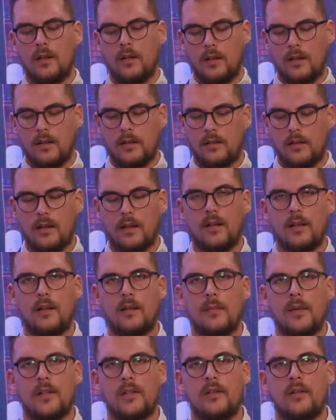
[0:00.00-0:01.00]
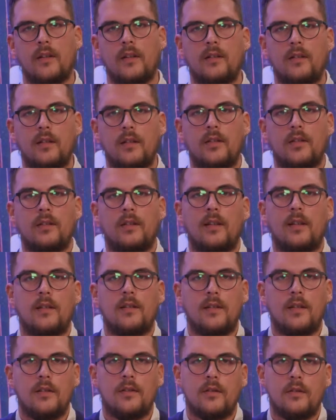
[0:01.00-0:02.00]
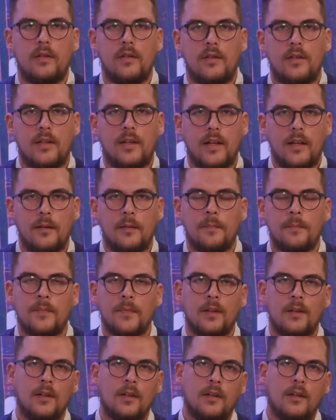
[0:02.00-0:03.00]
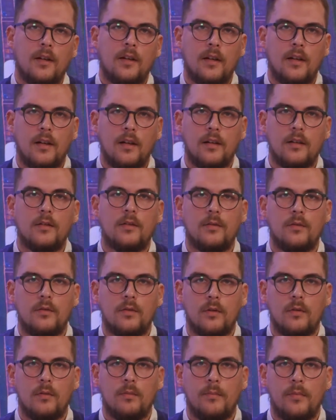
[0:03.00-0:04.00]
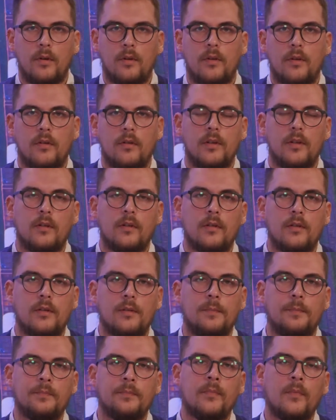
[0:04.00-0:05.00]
Yes, I imagine that digitalization is key to grow both corridors.